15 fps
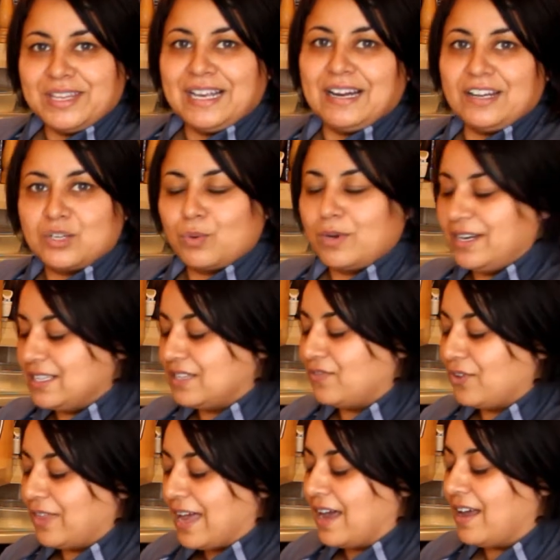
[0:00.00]
English word is
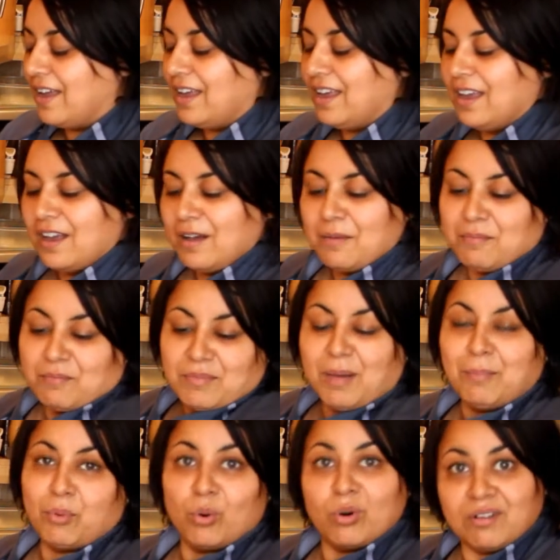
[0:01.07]
for that. A
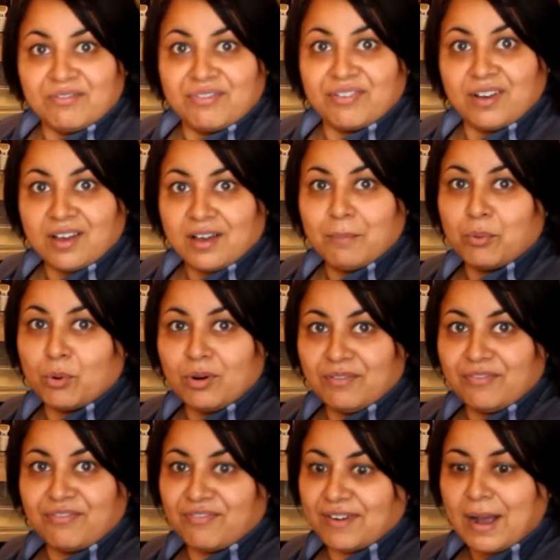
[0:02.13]
ball of
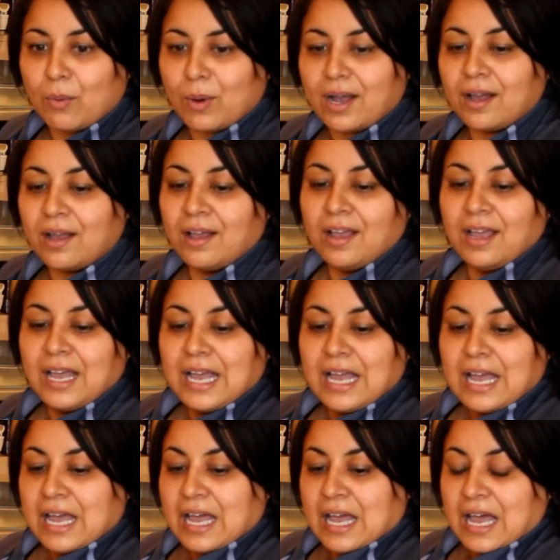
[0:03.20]
flour.
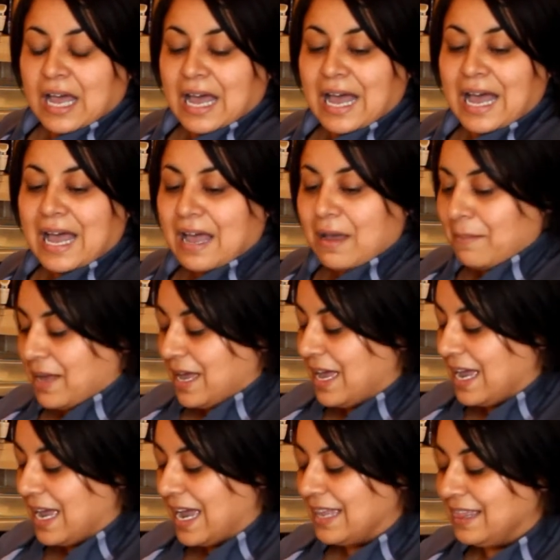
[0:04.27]

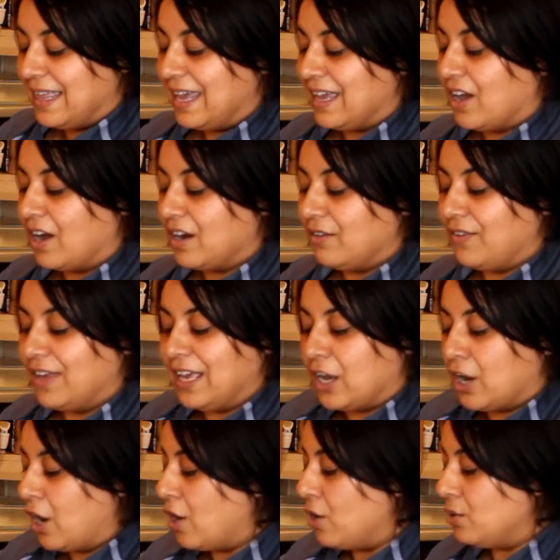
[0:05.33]
And they kind of
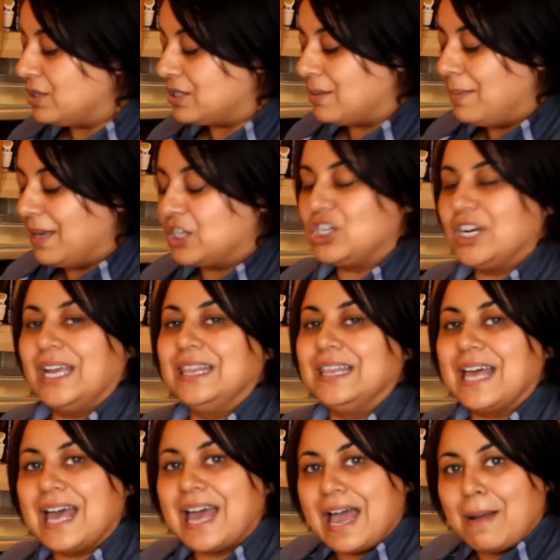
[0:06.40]
enclose the mixture in
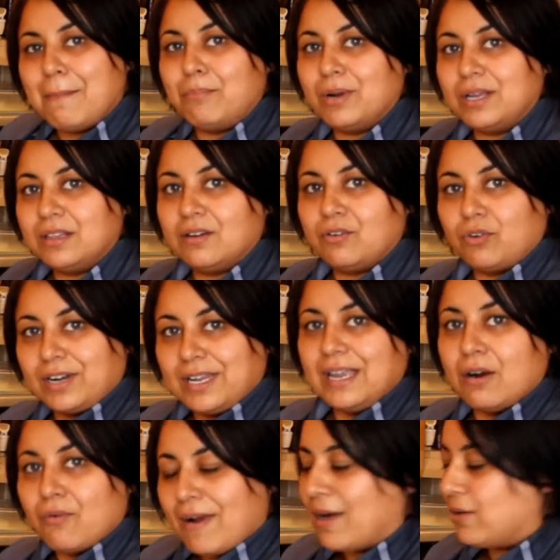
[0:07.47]
there and bring the roti
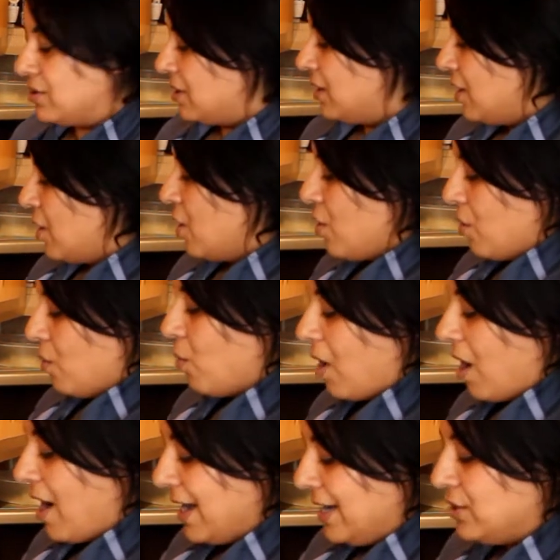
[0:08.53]
around. What
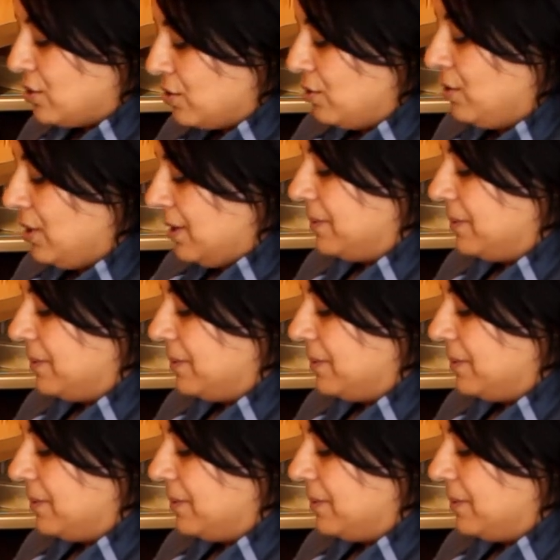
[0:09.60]
I do,